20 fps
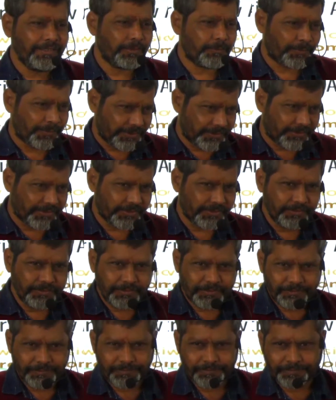the
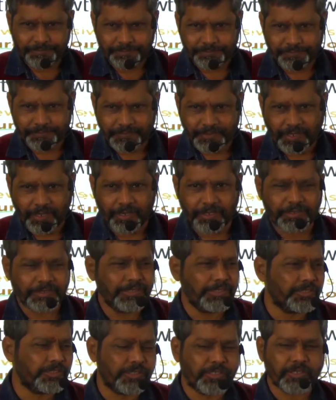persons on
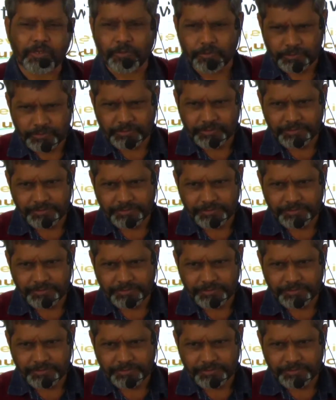this ground,